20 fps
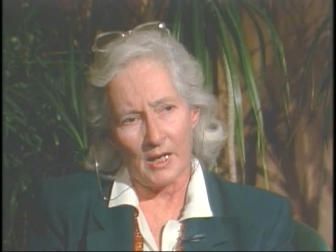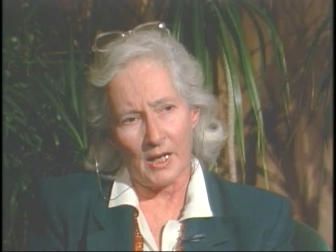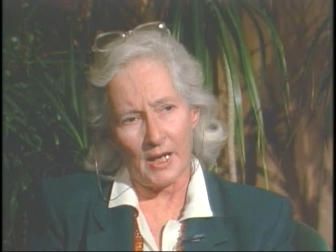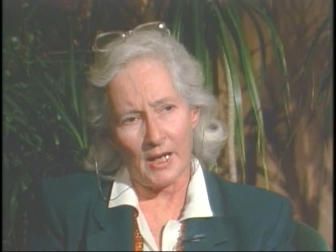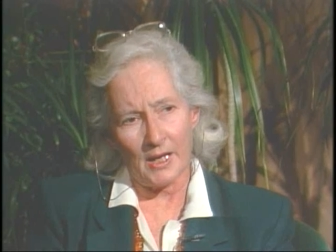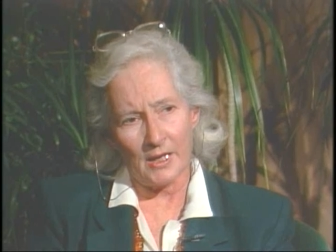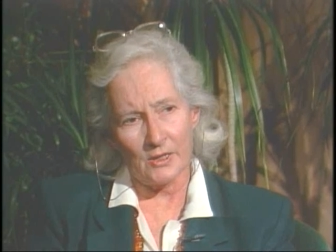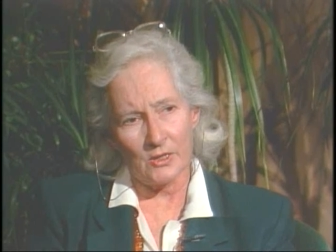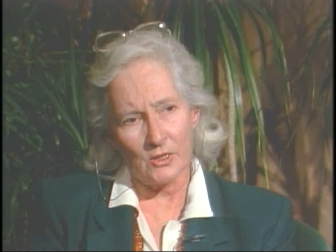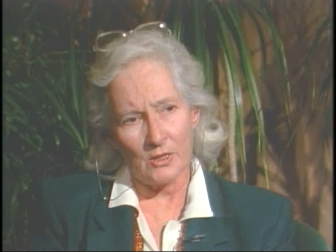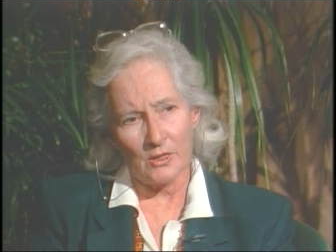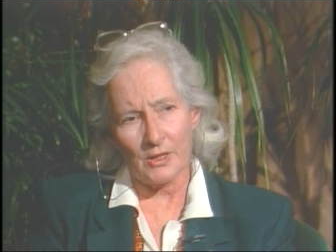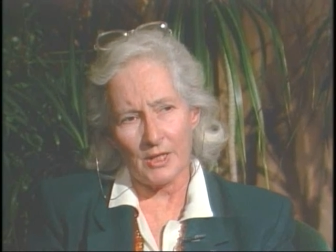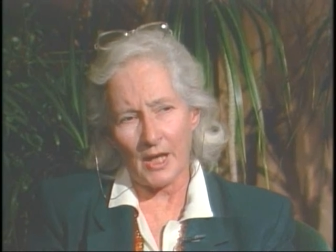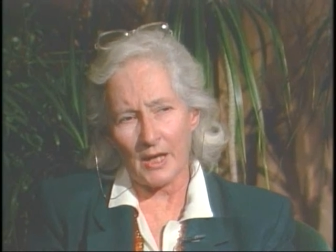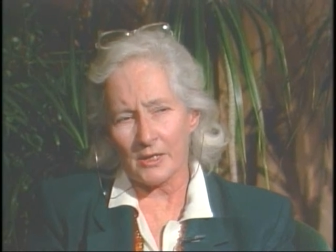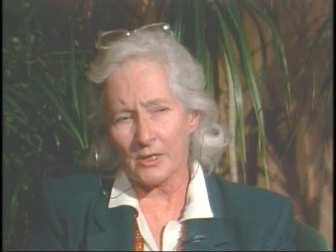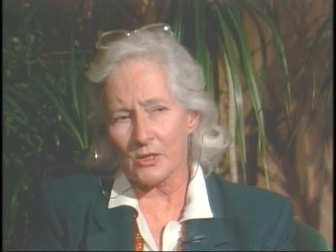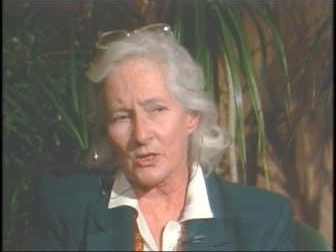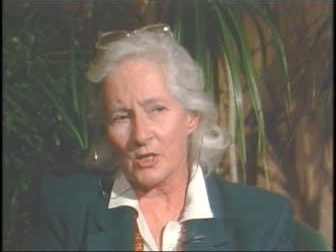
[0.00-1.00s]
and
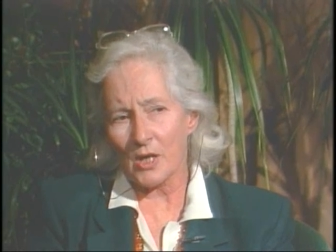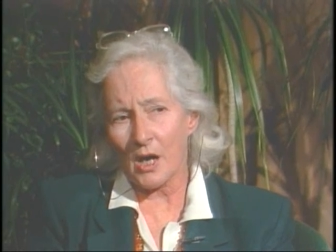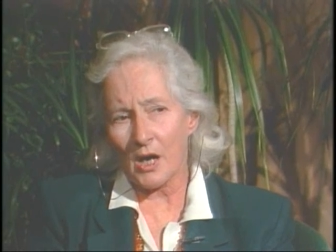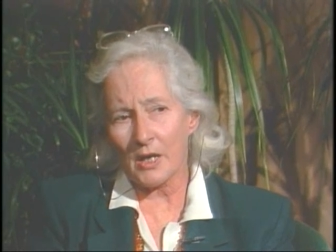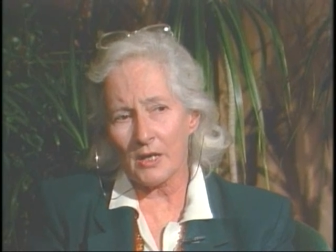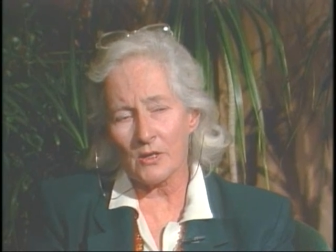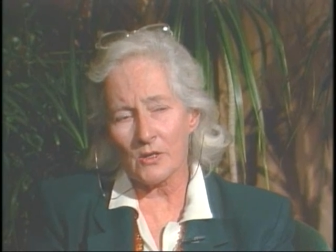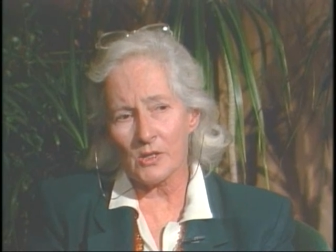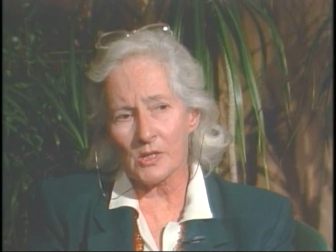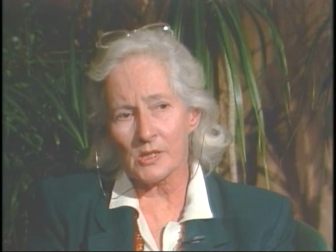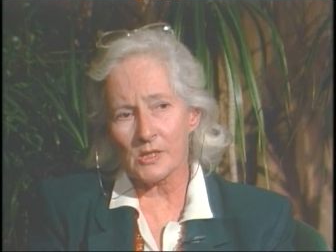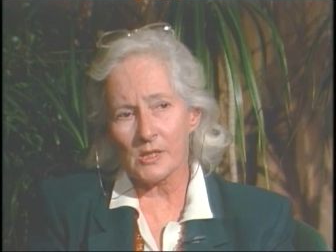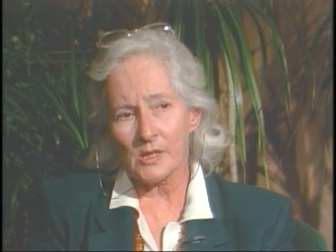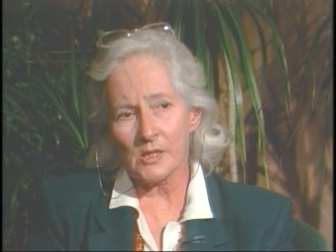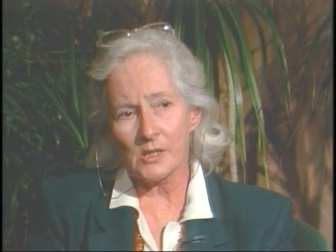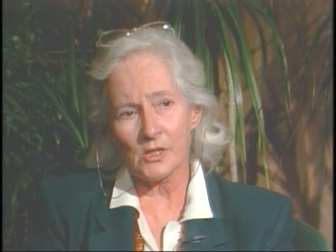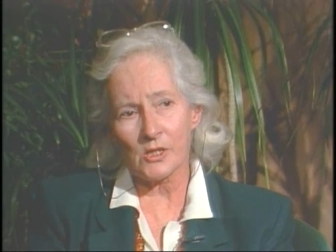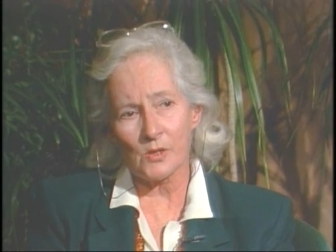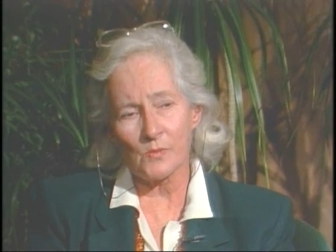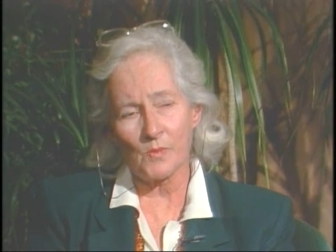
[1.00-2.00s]
that entire
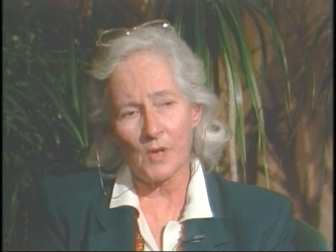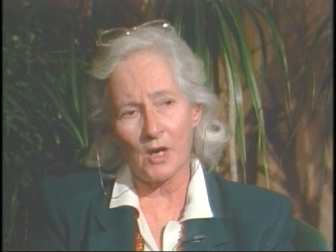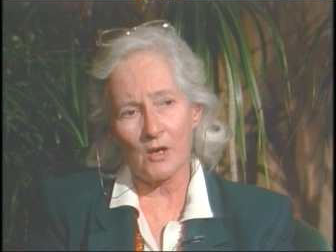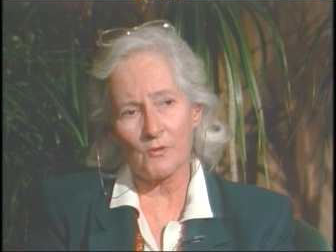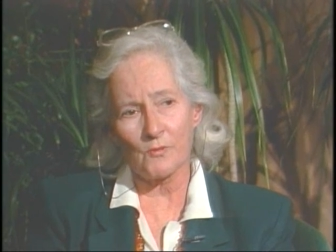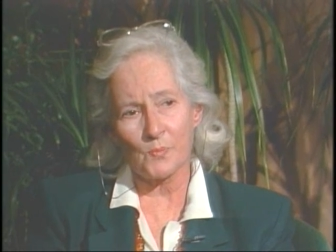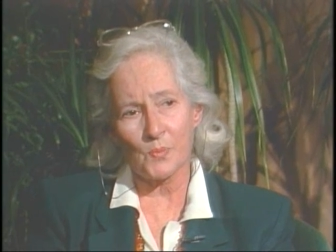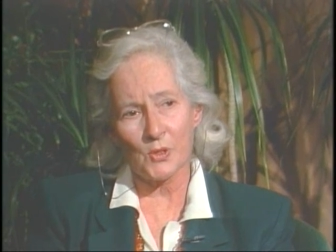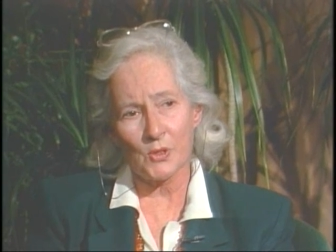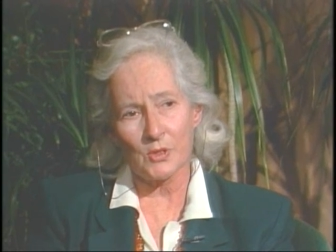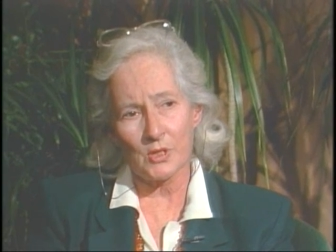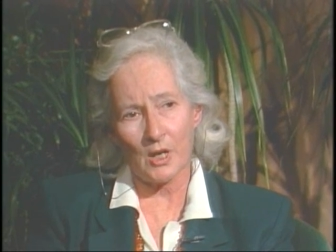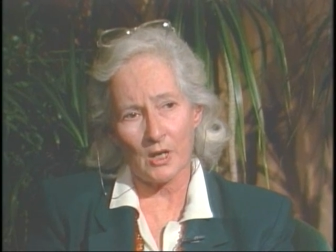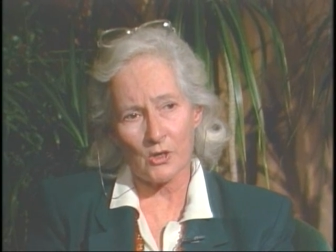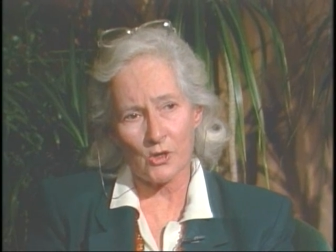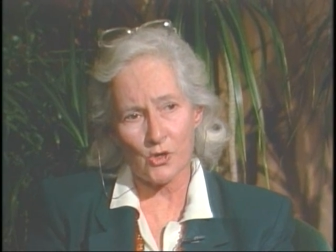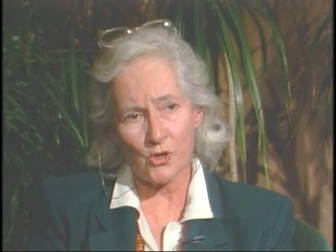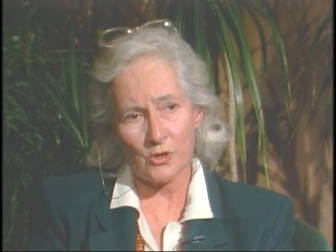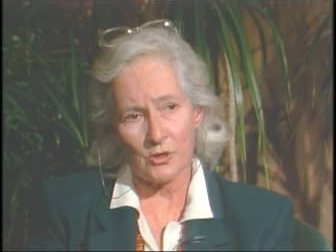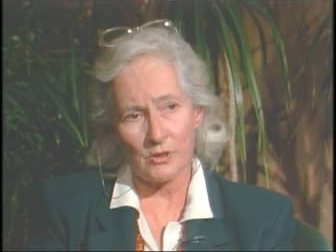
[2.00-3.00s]
system of
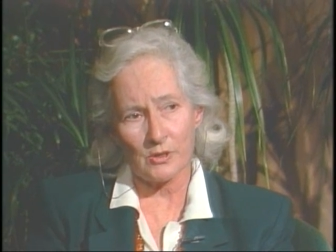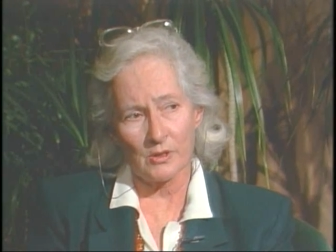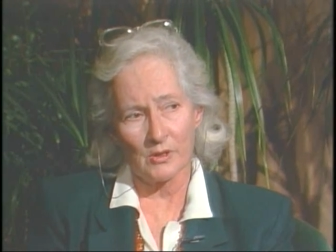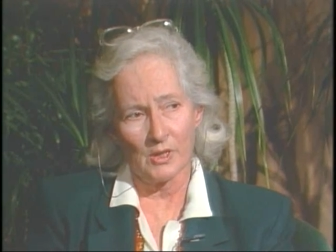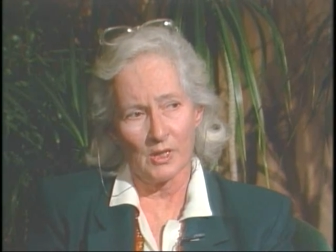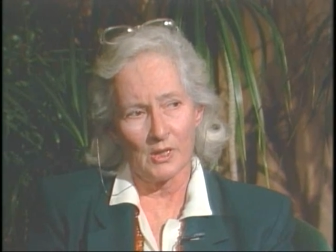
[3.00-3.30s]
production